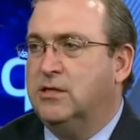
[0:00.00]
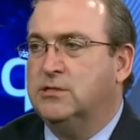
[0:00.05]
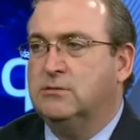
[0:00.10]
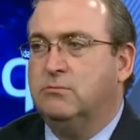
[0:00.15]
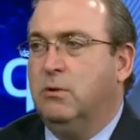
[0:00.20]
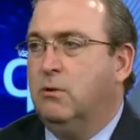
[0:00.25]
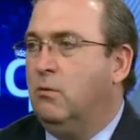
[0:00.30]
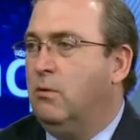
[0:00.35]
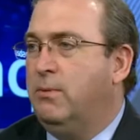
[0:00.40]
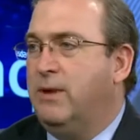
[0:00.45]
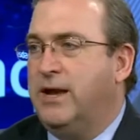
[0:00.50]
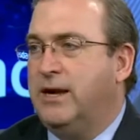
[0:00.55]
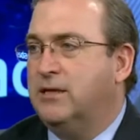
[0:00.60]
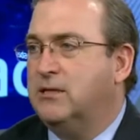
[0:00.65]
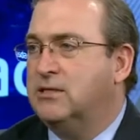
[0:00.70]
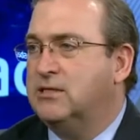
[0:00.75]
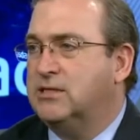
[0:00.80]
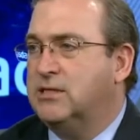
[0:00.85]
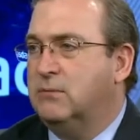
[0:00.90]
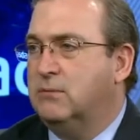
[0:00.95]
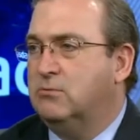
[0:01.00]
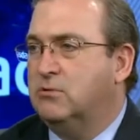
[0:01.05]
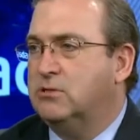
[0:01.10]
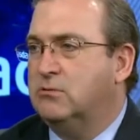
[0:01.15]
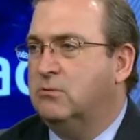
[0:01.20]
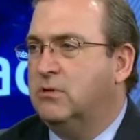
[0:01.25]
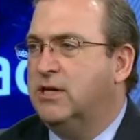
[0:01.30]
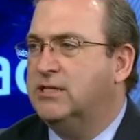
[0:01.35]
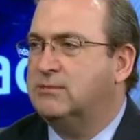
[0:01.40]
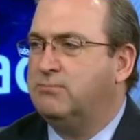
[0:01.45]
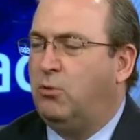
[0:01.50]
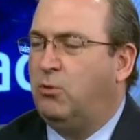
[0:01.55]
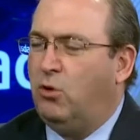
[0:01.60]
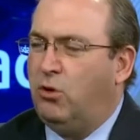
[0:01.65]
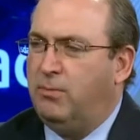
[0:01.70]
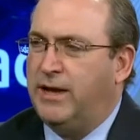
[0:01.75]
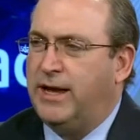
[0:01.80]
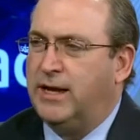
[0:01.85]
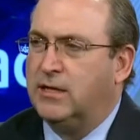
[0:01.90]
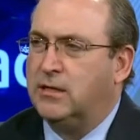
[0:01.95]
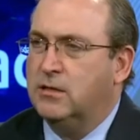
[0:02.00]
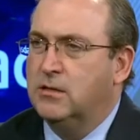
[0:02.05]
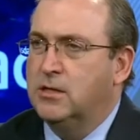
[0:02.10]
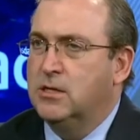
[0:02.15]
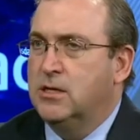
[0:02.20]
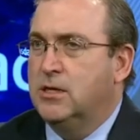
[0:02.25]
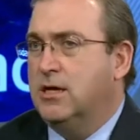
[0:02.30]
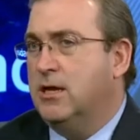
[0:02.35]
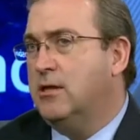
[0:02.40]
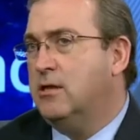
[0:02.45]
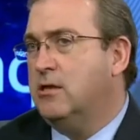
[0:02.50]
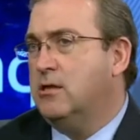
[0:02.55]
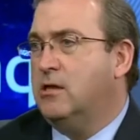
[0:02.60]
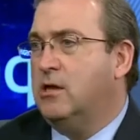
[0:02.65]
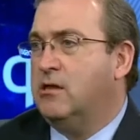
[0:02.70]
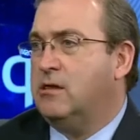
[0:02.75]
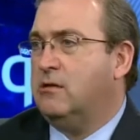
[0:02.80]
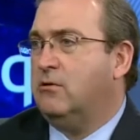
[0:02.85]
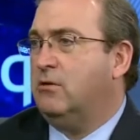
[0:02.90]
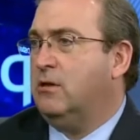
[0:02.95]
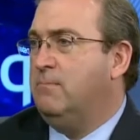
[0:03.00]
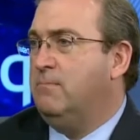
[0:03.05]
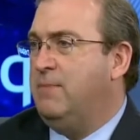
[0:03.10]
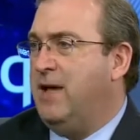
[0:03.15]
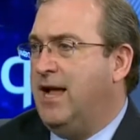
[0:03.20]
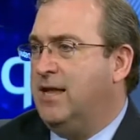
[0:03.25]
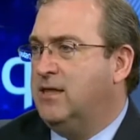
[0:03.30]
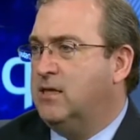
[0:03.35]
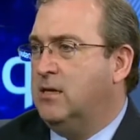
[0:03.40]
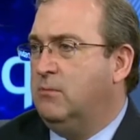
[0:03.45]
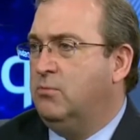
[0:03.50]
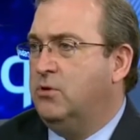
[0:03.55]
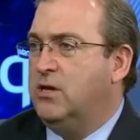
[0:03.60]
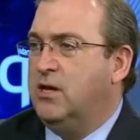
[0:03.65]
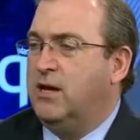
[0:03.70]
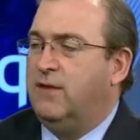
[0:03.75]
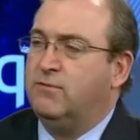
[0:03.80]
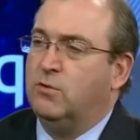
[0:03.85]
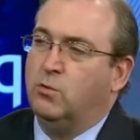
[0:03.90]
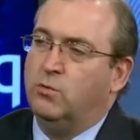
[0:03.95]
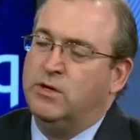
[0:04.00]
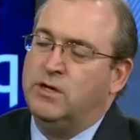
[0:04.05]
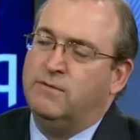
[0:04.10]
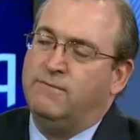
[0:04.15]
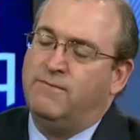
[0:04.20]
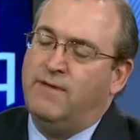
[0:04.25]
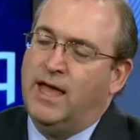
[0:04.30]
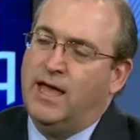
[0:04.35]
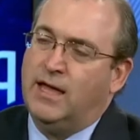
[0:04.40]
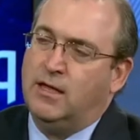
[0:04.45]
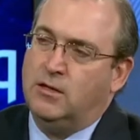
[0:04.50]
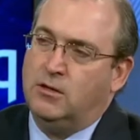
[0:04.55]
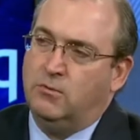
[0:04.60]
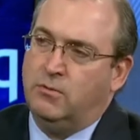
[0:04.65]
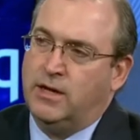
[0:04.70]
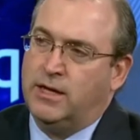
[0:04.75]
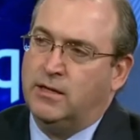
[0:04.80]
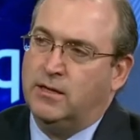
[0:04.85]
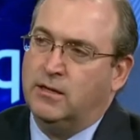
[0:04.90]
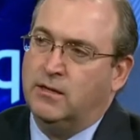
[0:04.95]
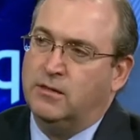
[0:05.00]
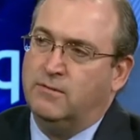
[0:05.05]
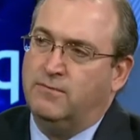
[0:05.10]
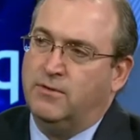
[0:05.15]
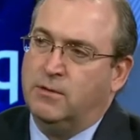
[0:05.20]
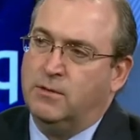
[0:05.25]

That's where we were back in December. So a nice pullback isn't necessarily a bad thing, but you have to reevaluate the